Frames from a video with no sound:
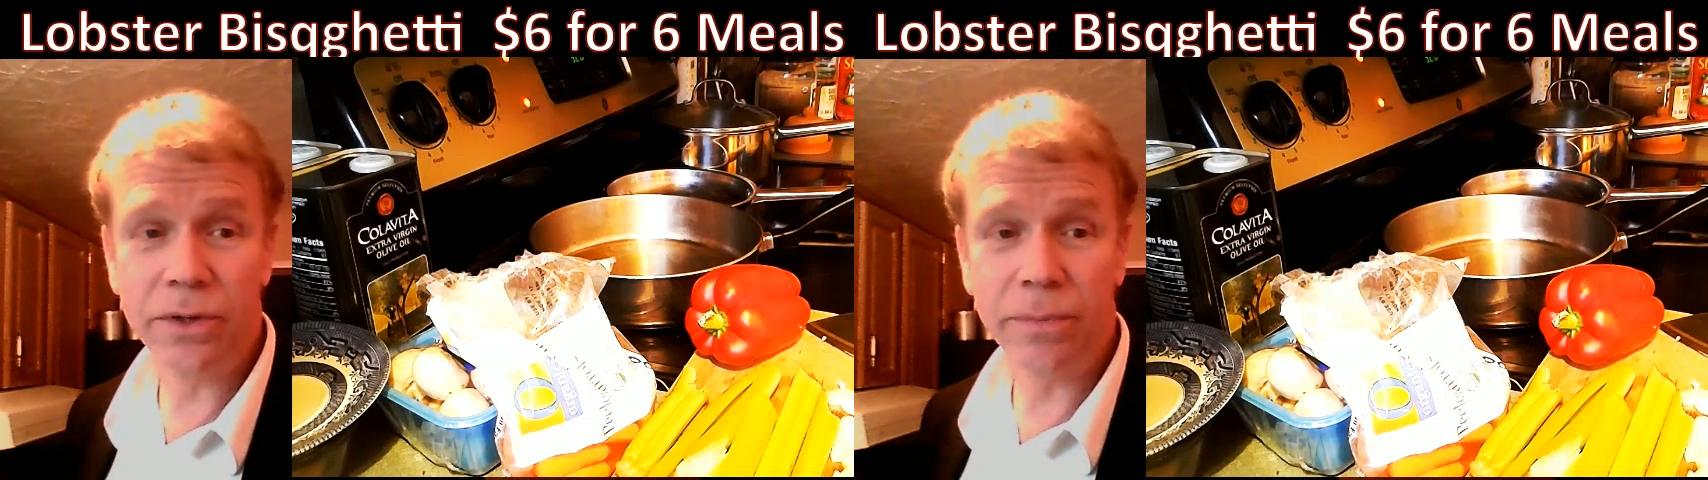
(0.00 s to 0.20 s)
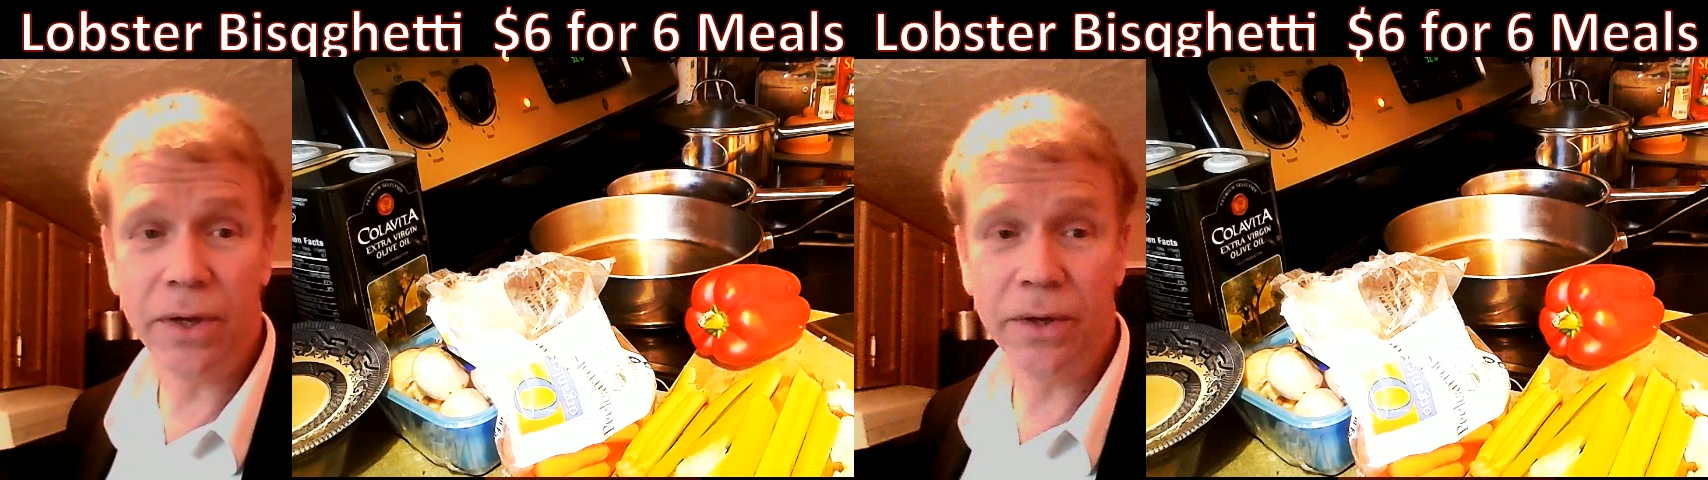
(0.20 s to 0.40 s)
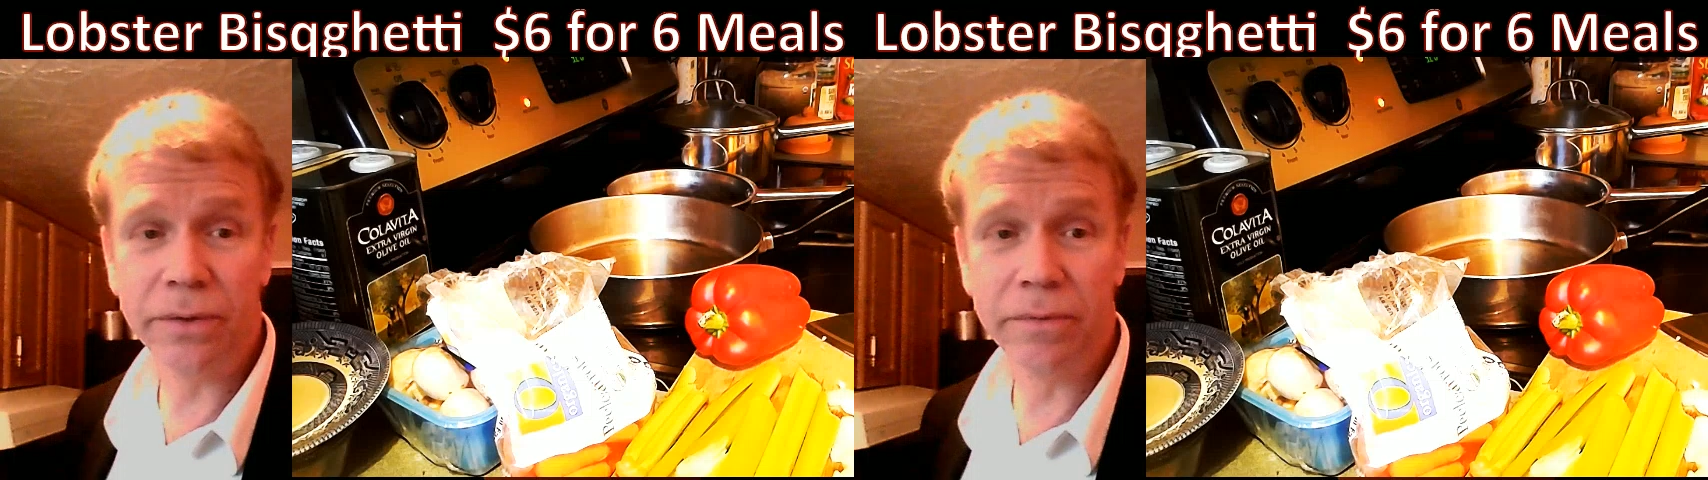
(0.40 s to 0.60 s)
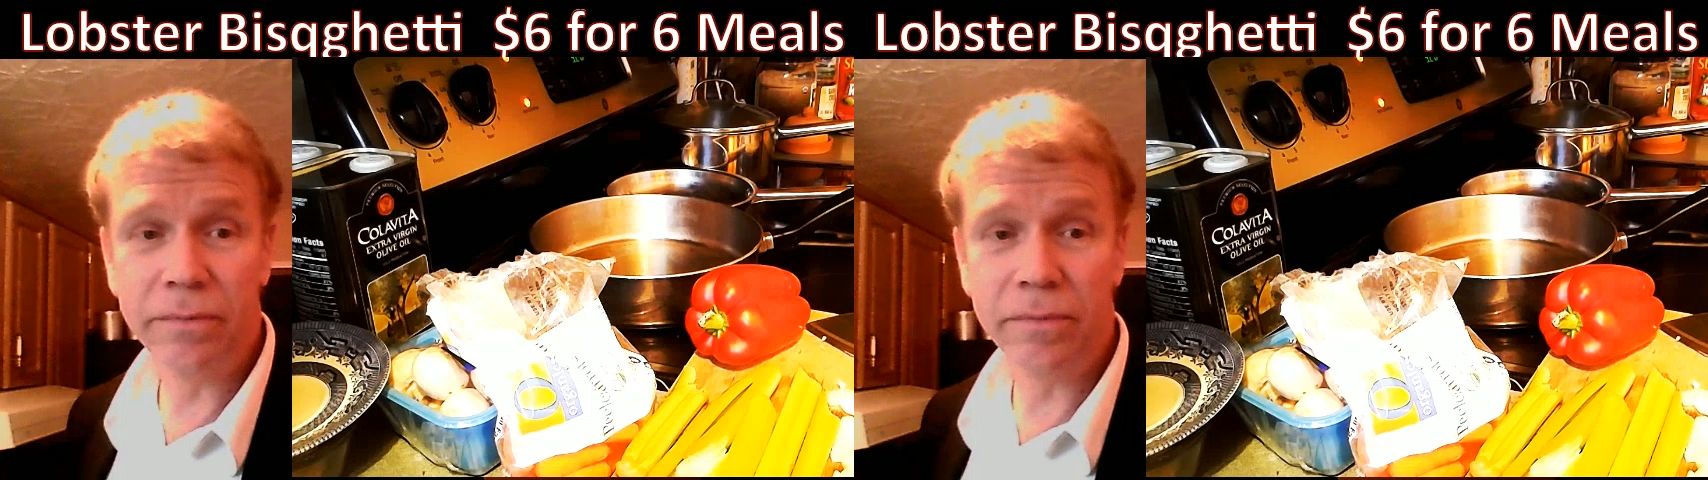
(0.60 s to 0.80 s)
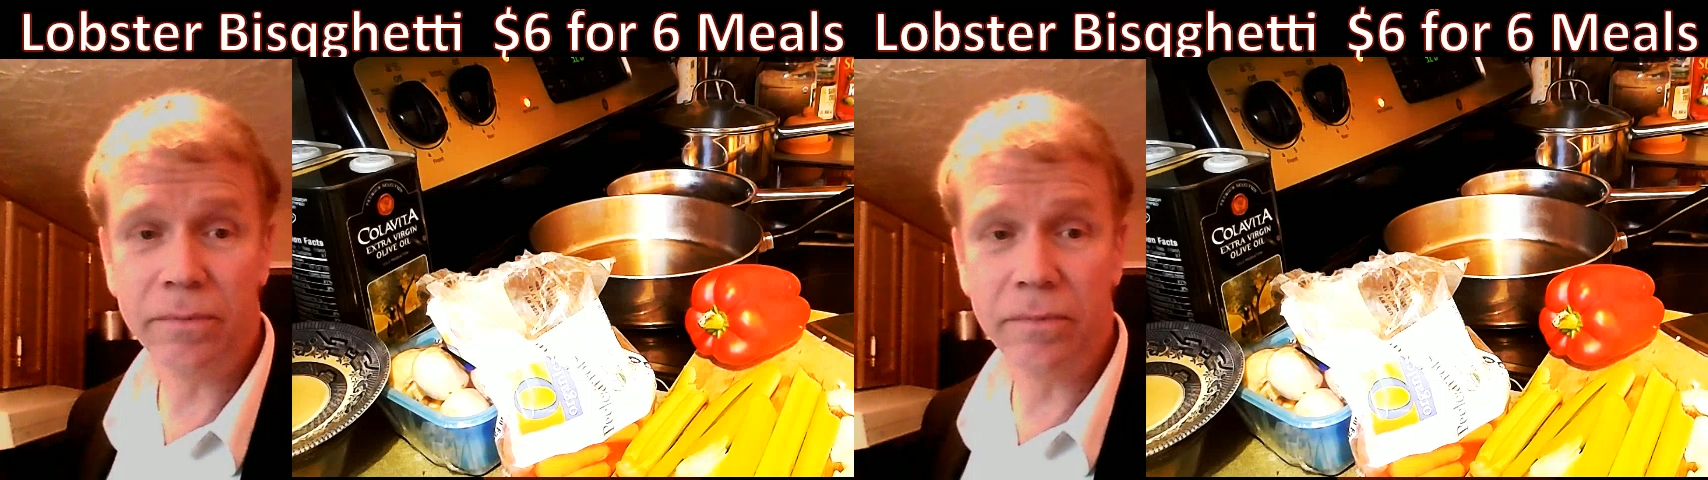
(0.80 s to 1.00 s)
trip code.
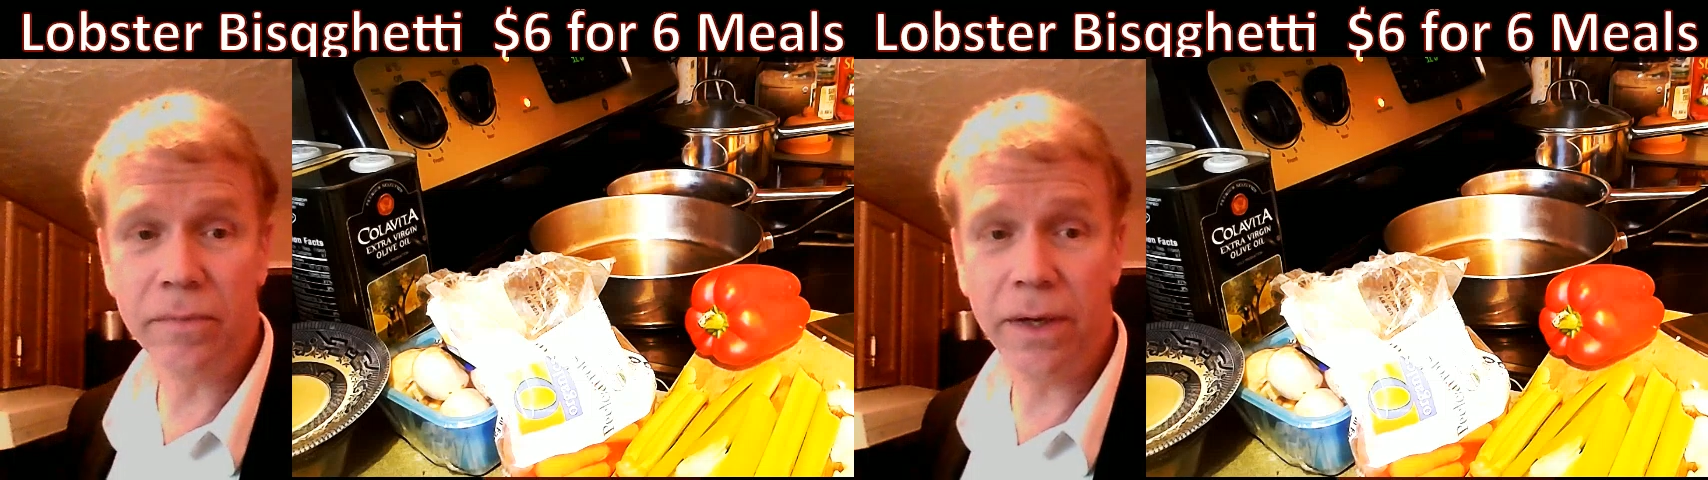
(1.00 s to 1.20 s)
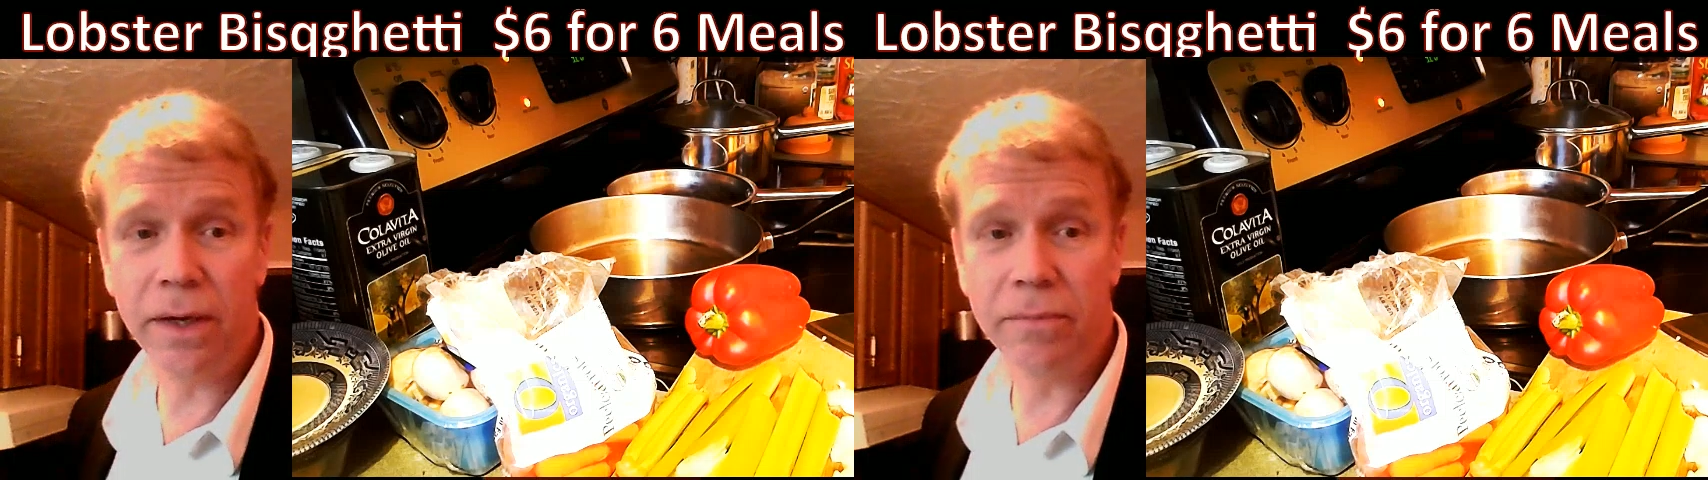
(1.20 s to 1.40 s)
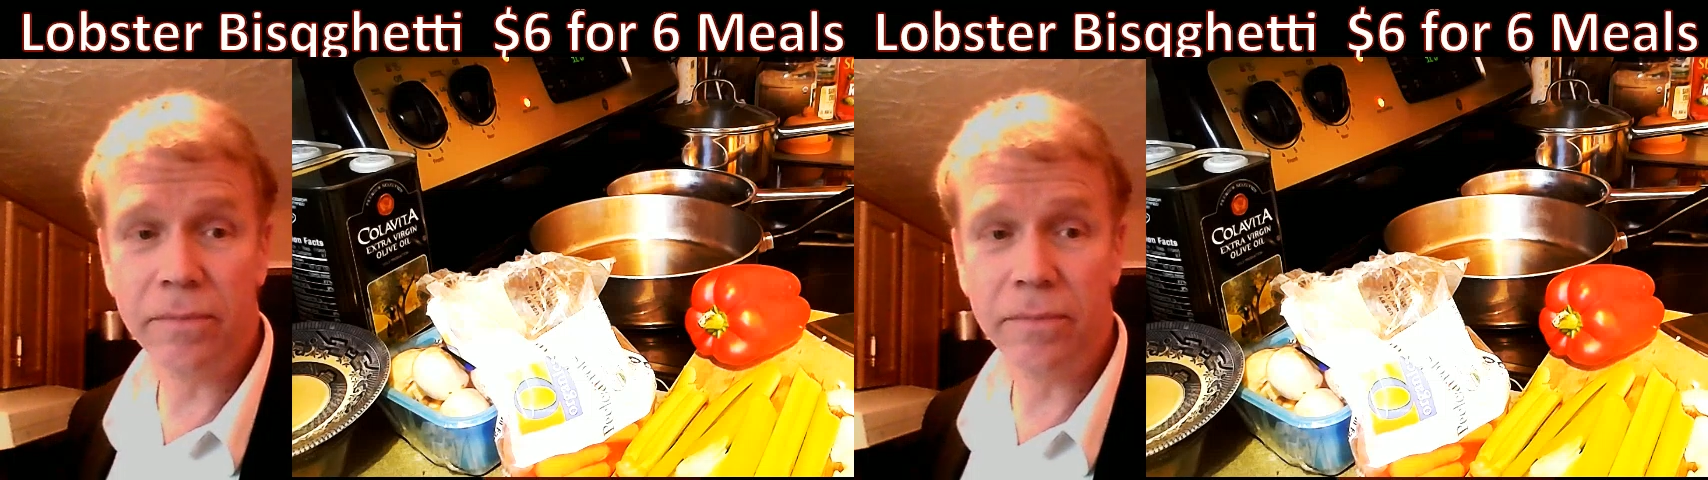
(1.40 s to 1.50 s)
Yeah.